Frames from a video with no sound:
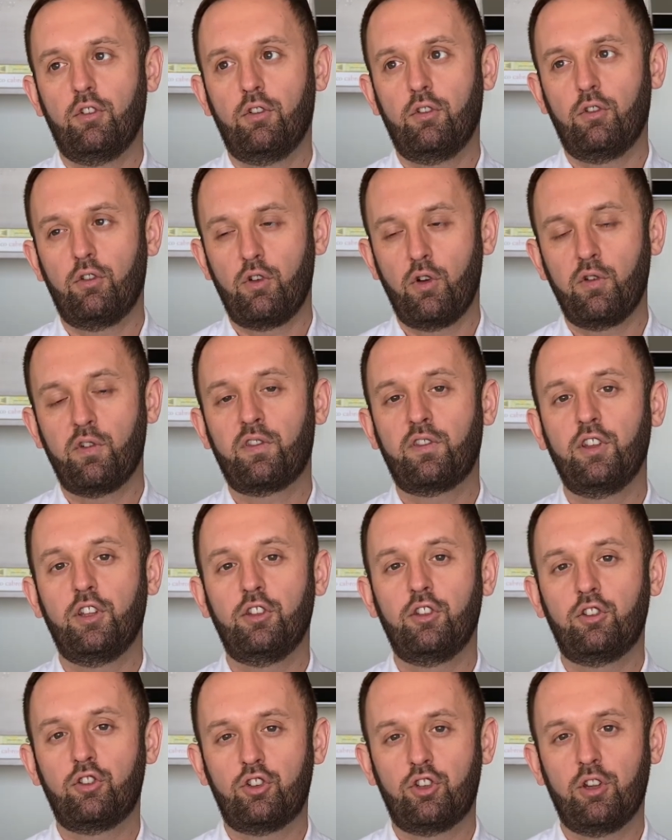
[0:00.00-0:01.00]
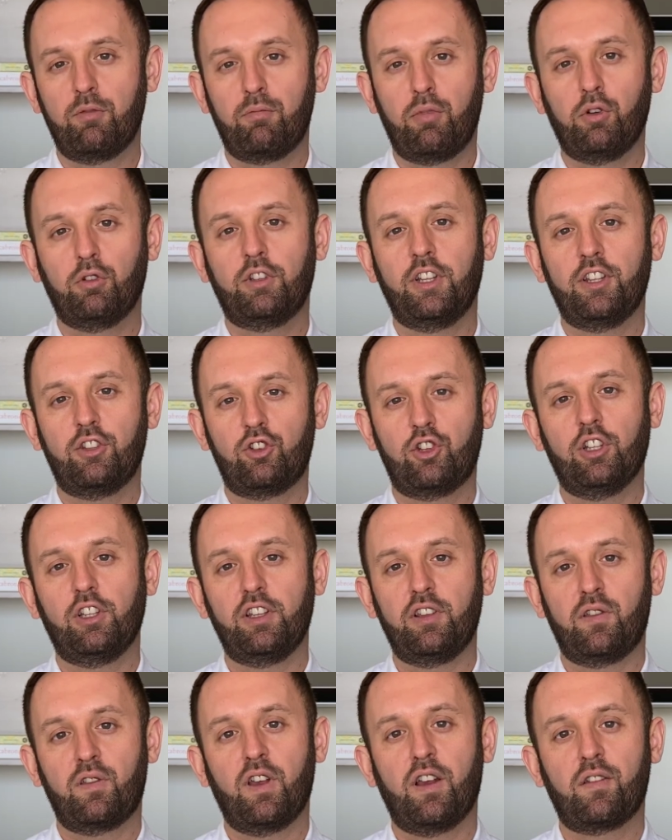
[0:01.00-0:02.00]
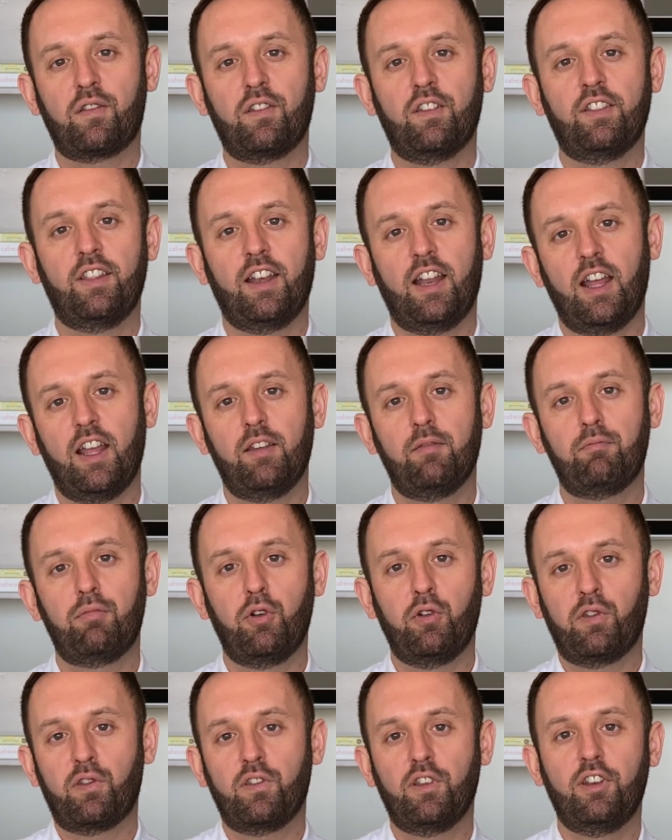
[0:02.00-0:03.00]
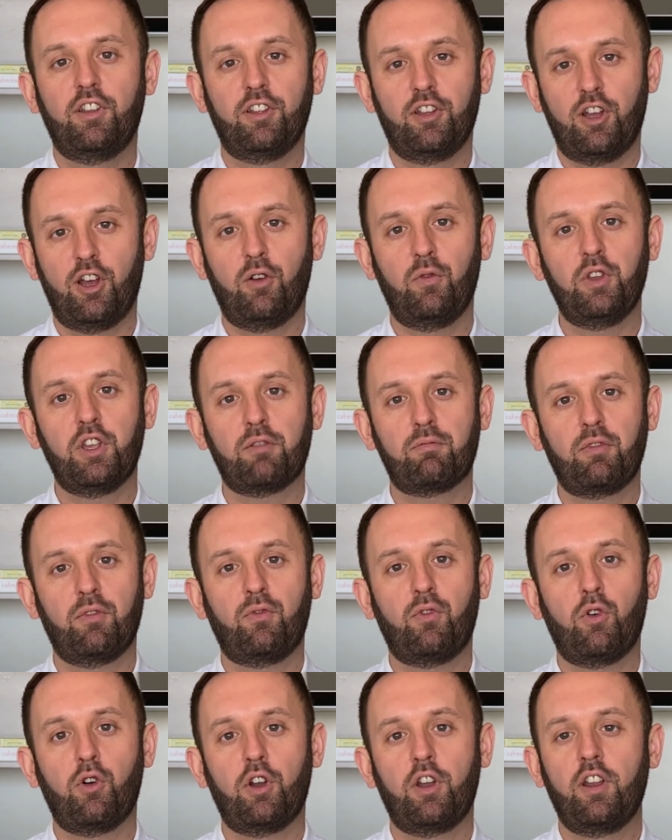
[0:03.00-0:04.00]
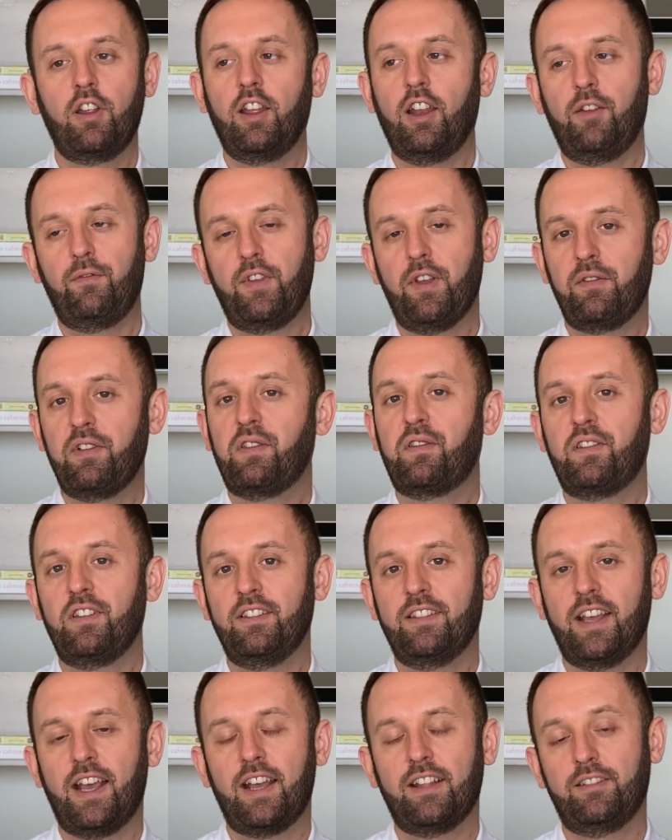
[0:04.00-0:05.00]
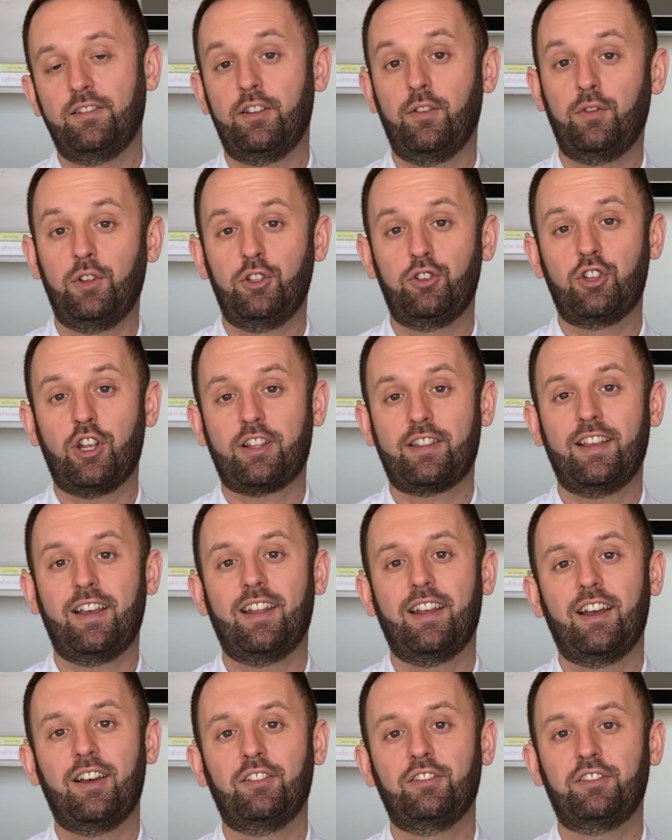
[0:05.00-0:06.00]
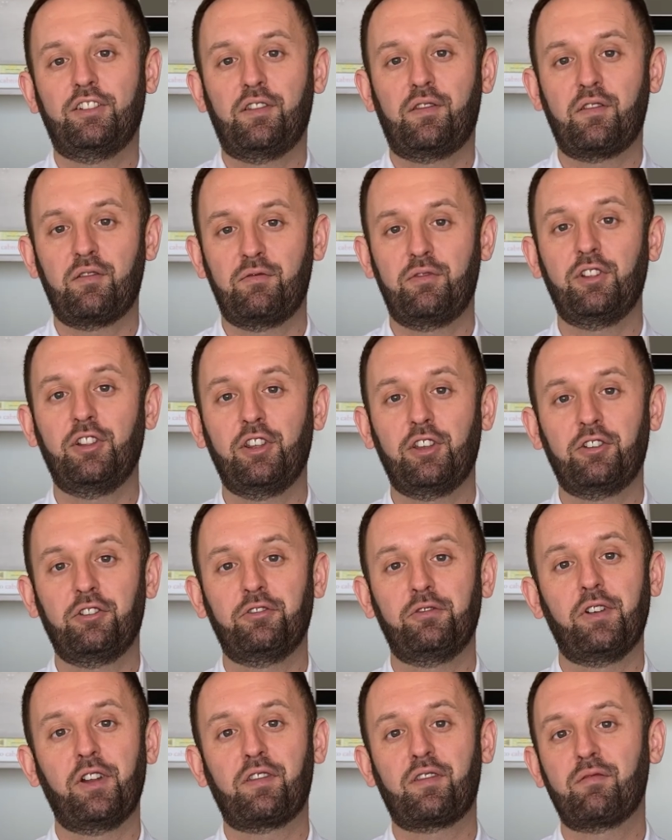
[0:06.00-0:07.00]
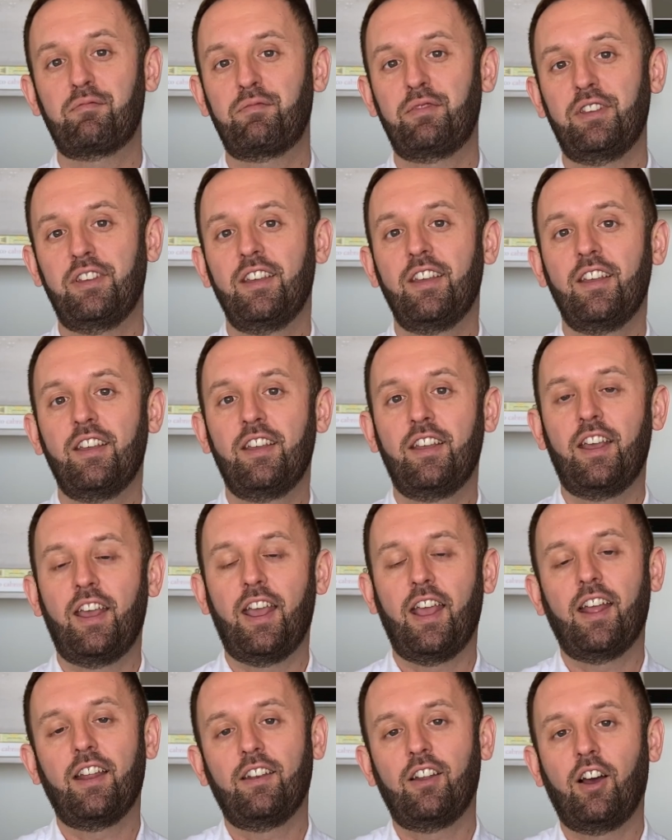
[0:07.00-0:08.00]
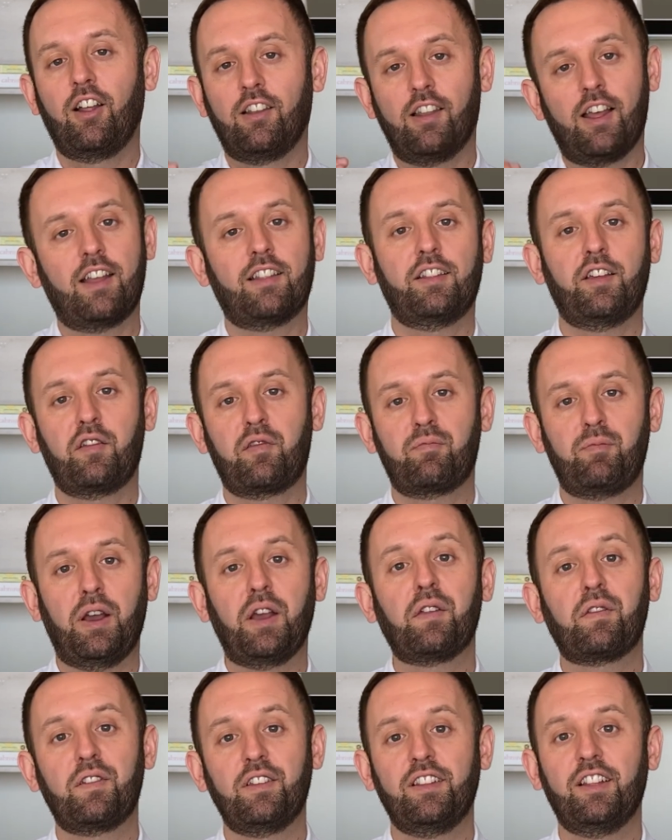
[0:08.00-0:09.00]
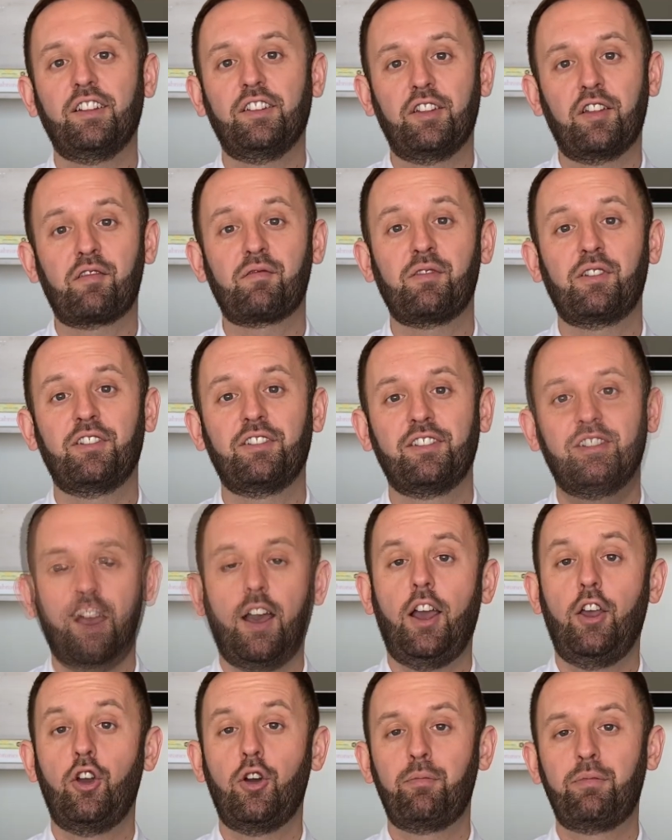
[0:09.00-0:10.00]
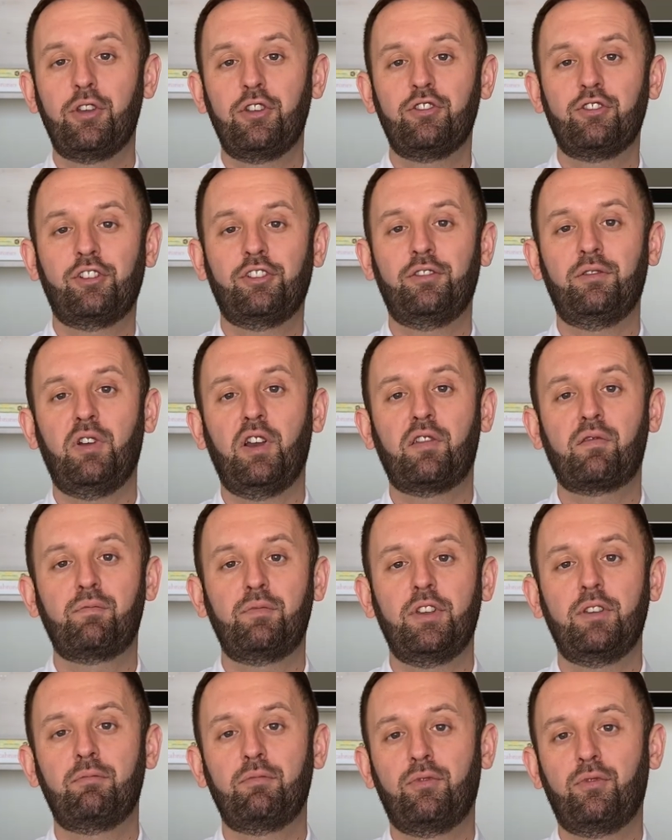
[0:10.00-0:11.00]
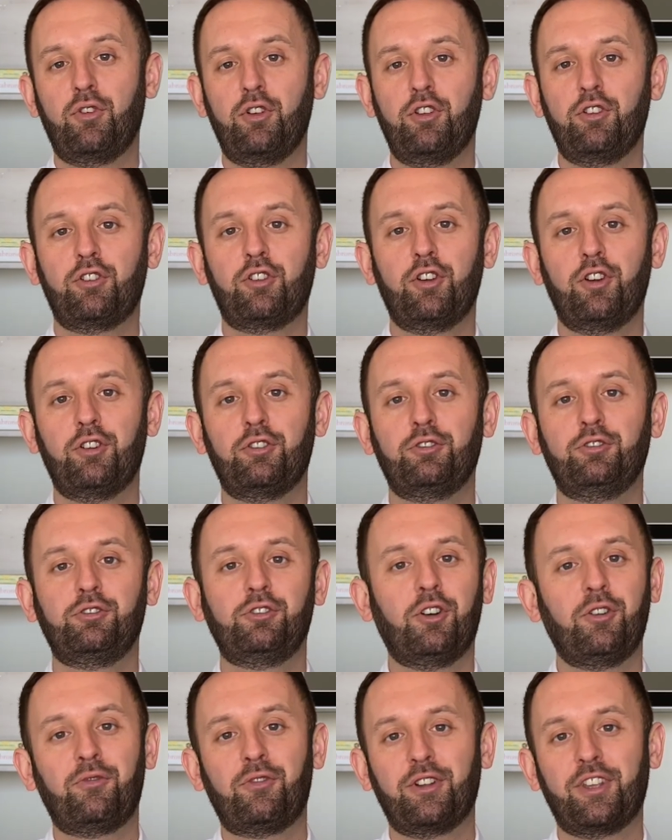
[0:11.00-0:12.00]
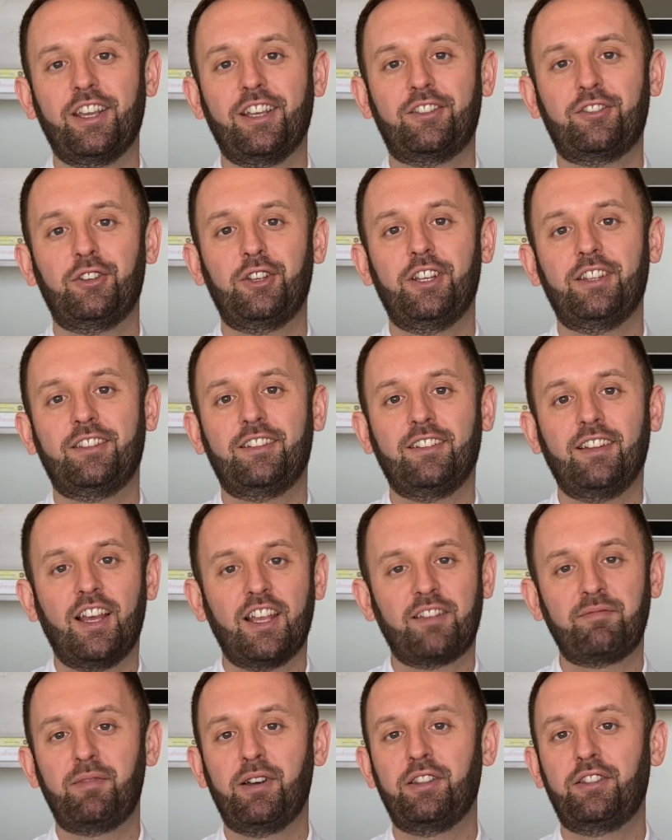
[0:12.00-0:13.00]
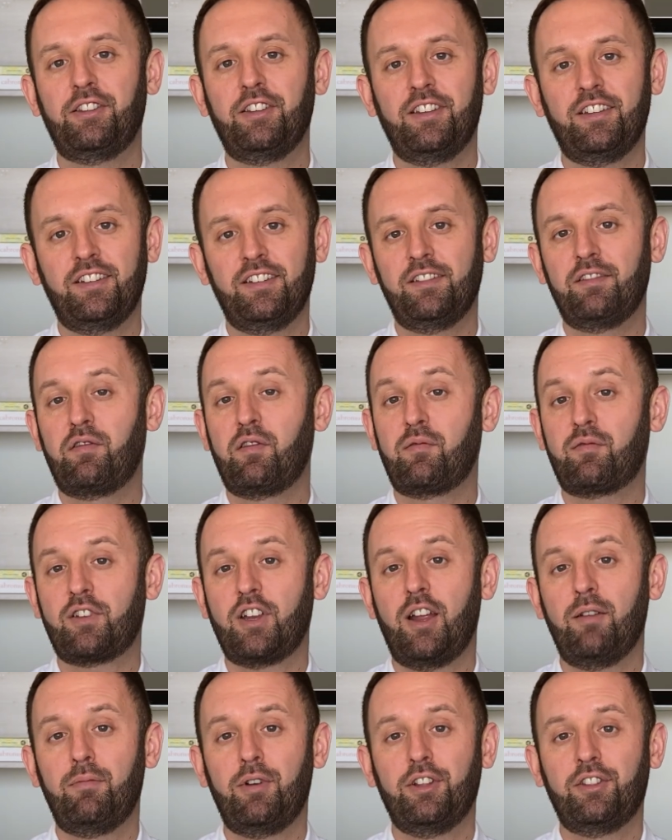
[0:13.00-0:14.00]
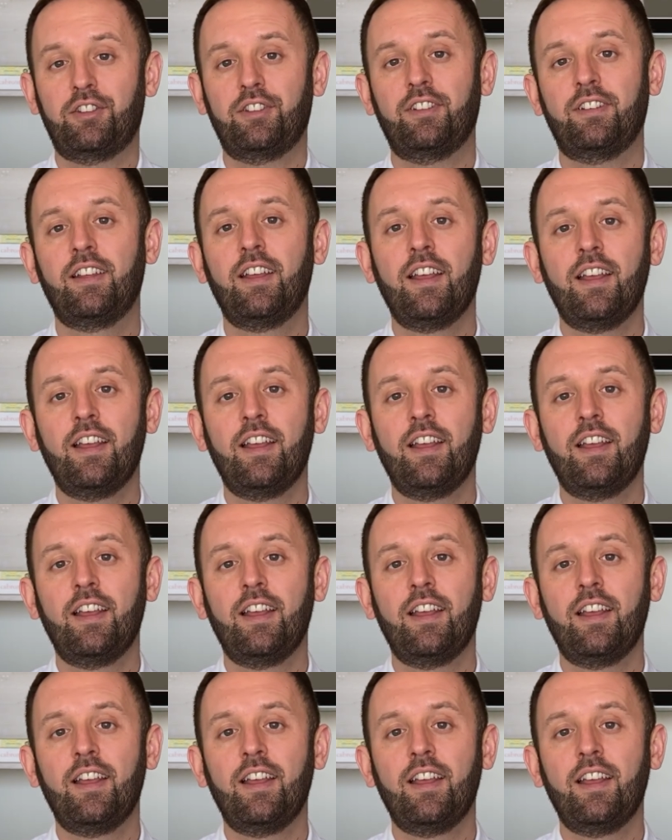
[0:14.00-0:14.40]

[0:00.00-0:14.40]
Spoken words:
roasted chipotle chili salsa that I posted a week before. And if you haven't seen that, definitely check that out. It's a really good recipe and a lot less spicy than this one. I hope you enjoyed the recipe. Before you go, don't forget to hit the like button, subscribe button,